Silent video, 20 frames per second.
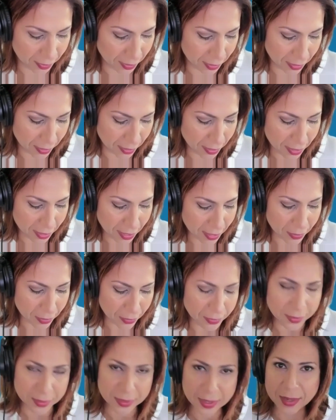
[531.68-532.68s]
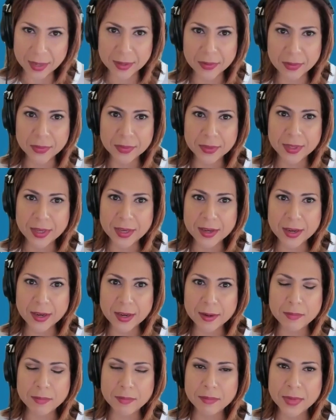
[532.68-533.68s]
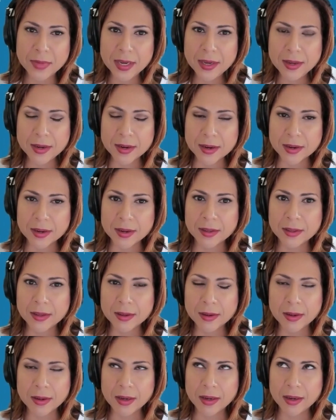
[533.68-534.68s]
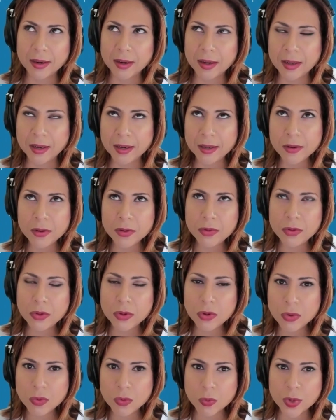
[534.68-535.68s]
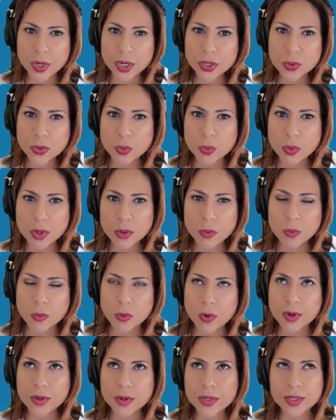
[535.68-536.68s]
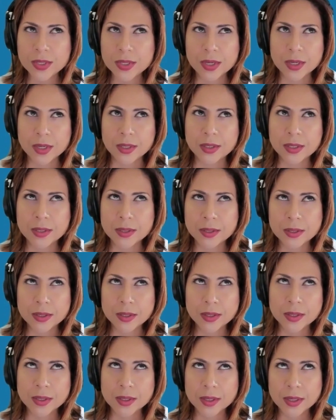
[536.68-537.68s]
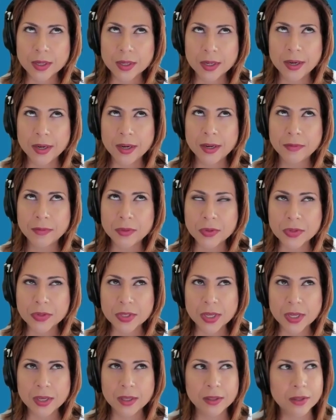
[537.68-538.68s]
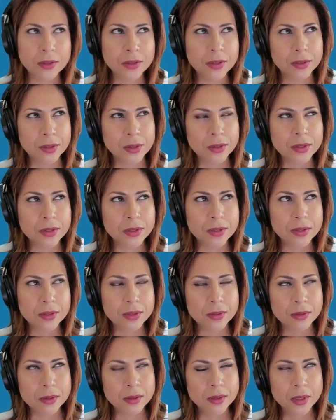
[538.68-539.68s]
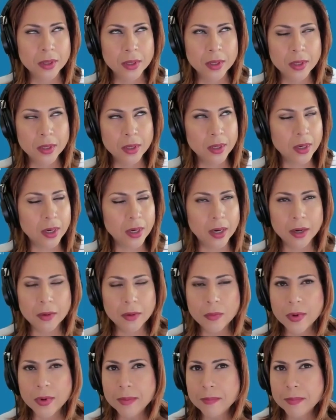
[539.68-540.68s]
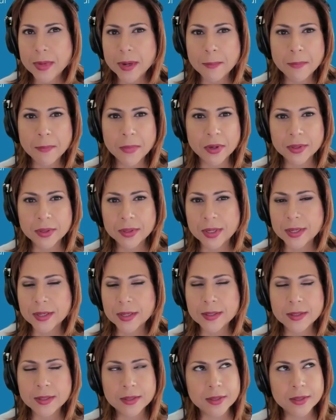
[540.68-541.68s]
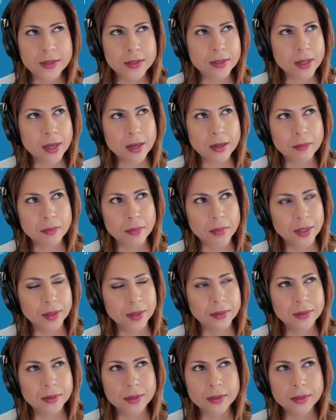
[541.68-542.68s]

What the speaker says: and I don't think I made it. I don't know which one was it. I have to say there's I remember this segment.